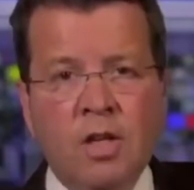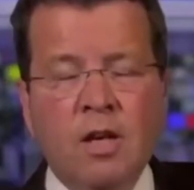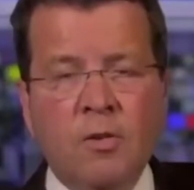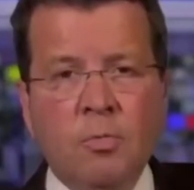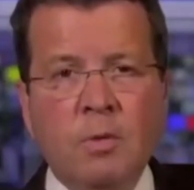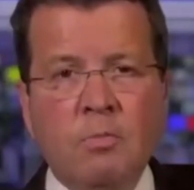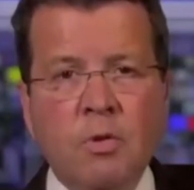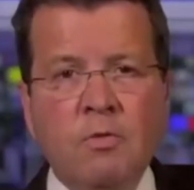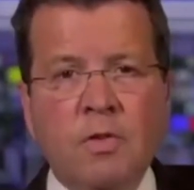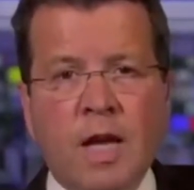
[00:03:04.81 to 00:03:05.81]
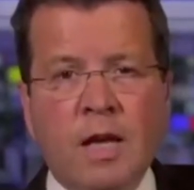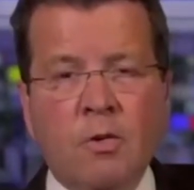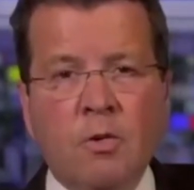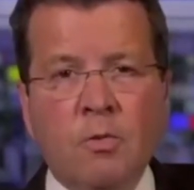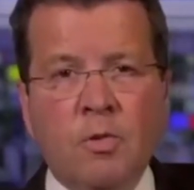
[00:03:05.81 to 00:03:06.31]
does bring proof of that, of
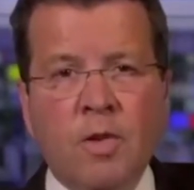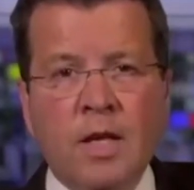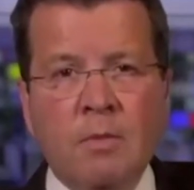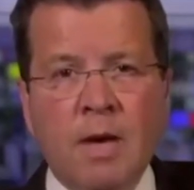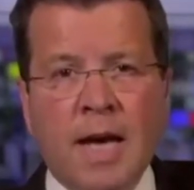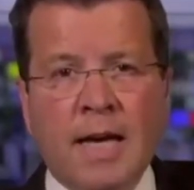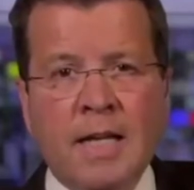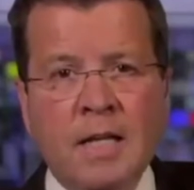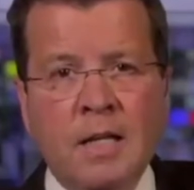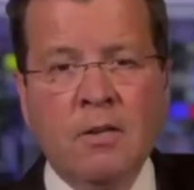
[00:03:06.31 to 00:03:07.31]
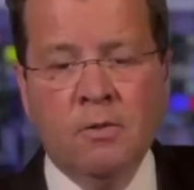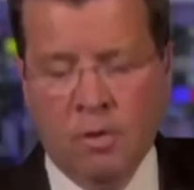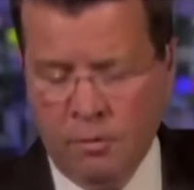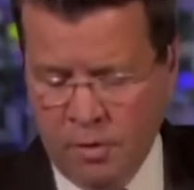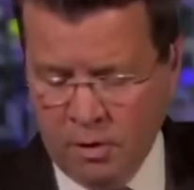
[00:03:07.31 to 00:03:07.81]
course, we'll take you back. So
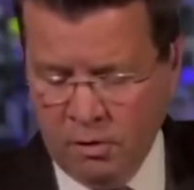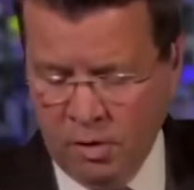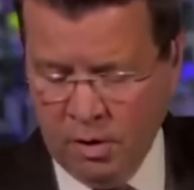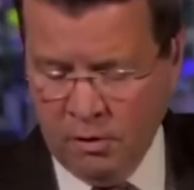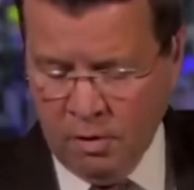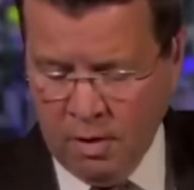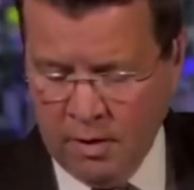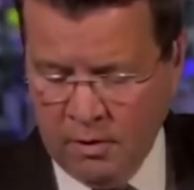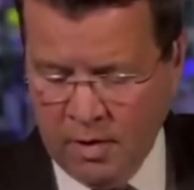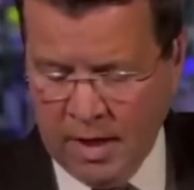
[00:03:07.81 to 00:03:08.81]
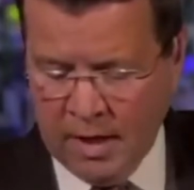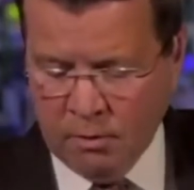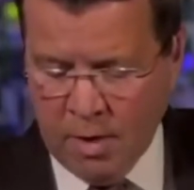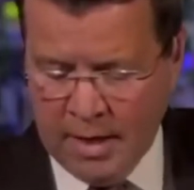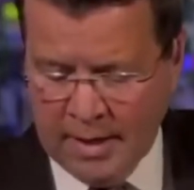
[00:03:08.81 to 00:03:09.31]
far, she has started saying
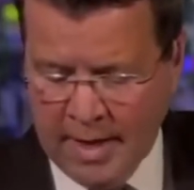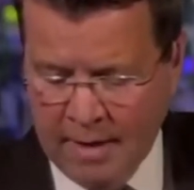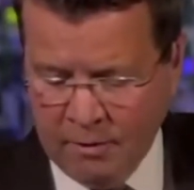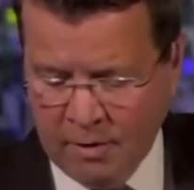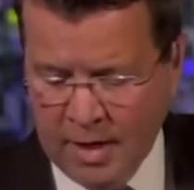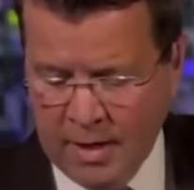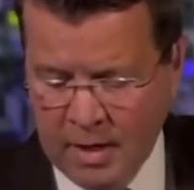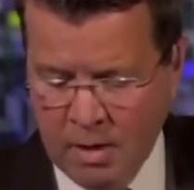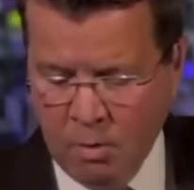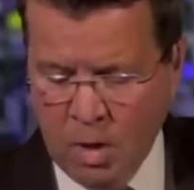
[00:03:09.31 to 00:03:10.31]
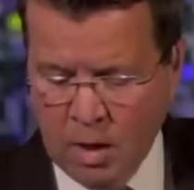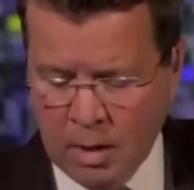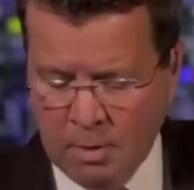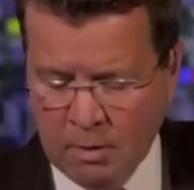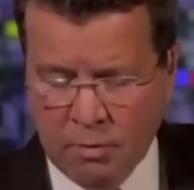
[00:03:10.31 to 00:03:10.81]
right at the outset,
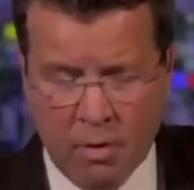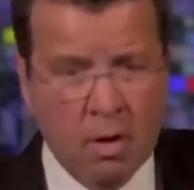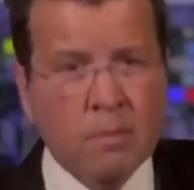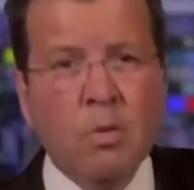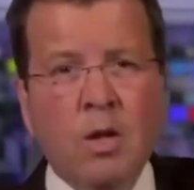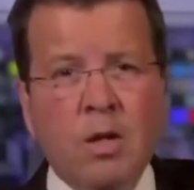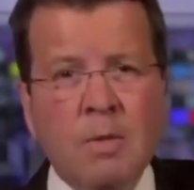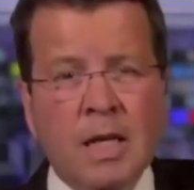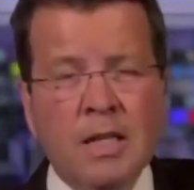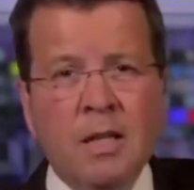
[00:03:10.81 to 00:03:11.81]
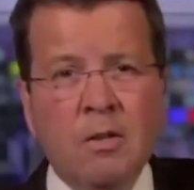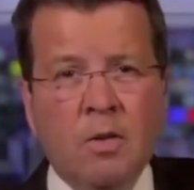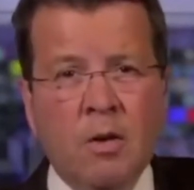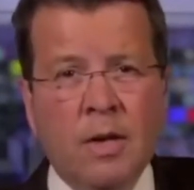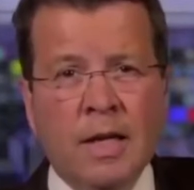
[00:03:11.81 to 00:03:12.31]
welcoming fraud, welcoming illegal
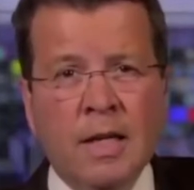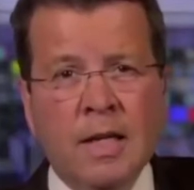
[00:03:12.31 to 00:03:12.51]
voting.